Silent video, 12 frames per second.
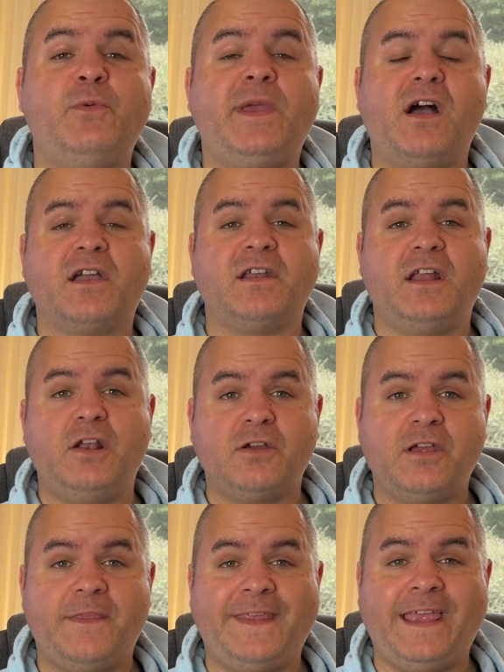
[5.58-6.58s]
we are going to look
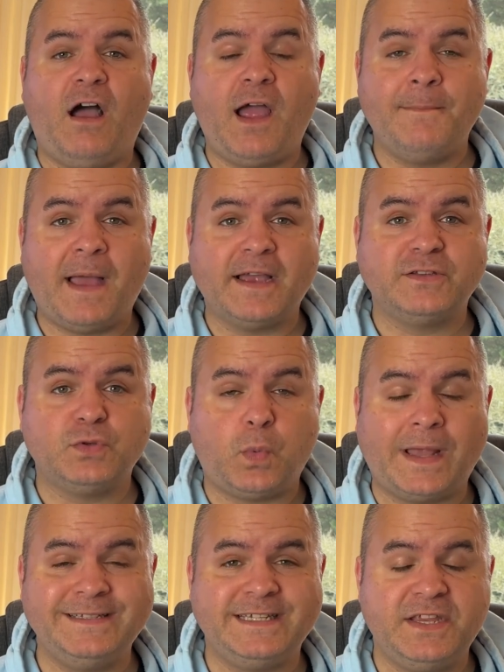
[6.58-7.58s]
at the iMac
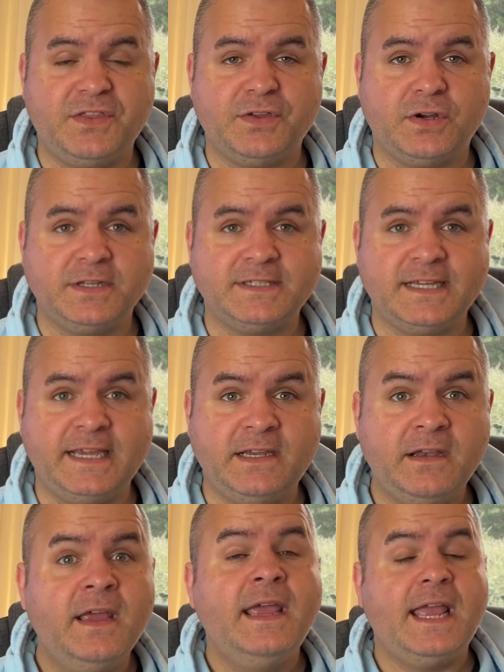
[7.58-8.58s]
2013.
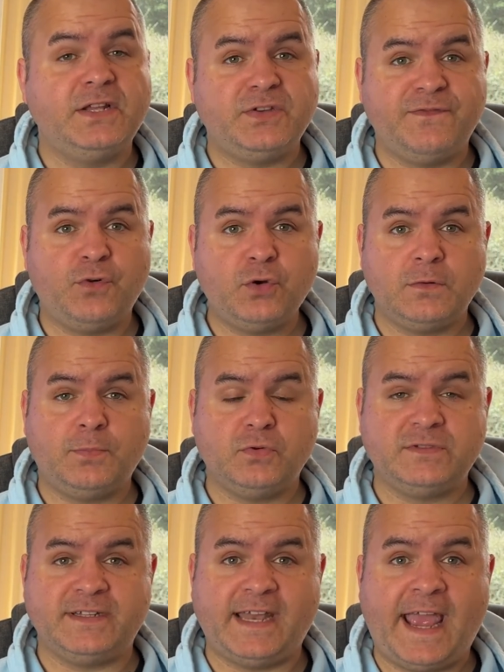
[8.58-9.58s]
It's available
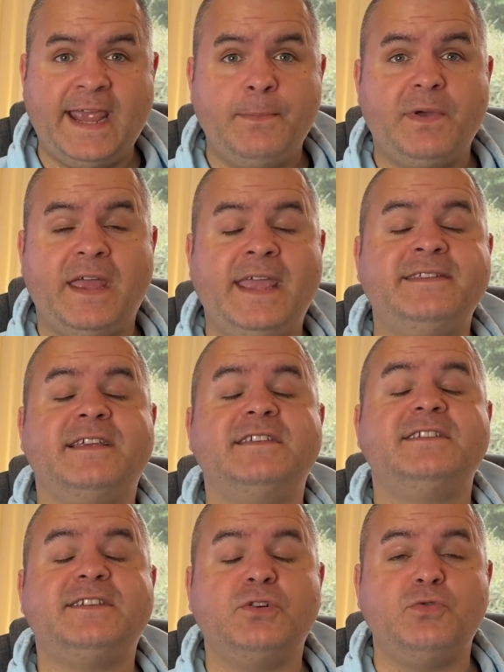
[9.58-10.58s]
today, but is it
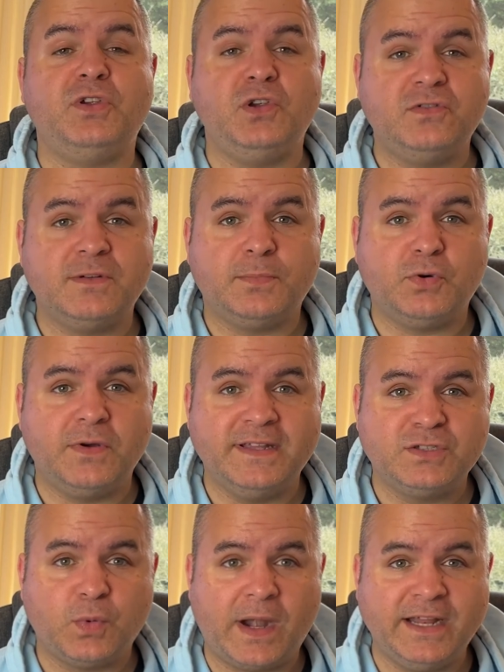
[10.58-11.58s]
still usable in
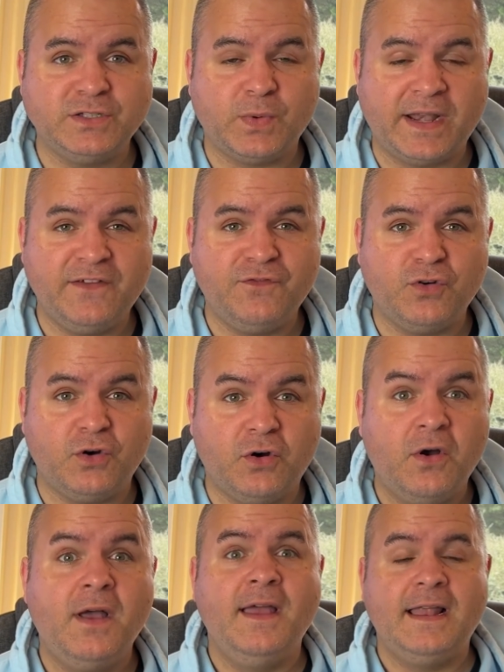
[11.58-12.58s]
2024?
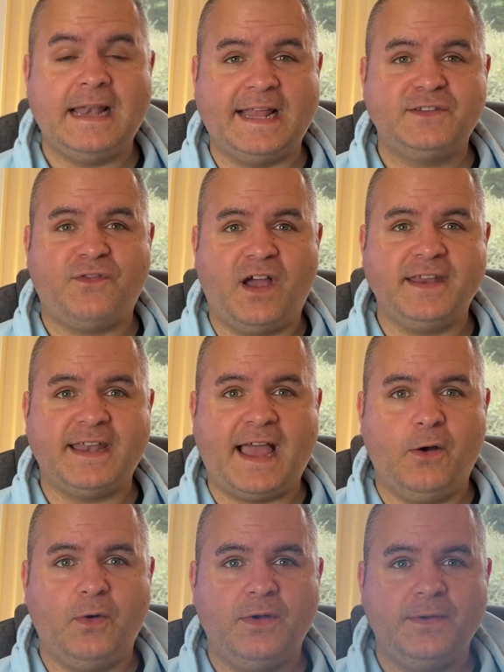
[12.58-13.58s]
Let's find out.